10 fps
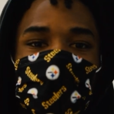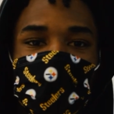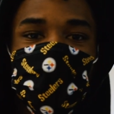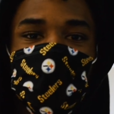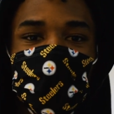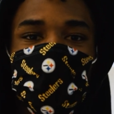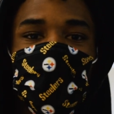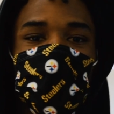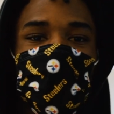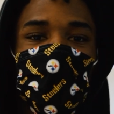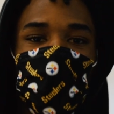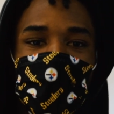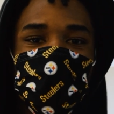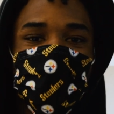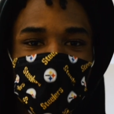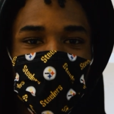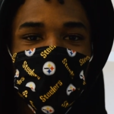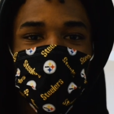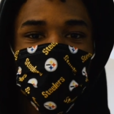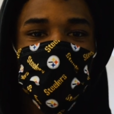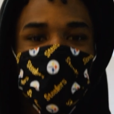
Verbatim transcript: crazy year for our white staff.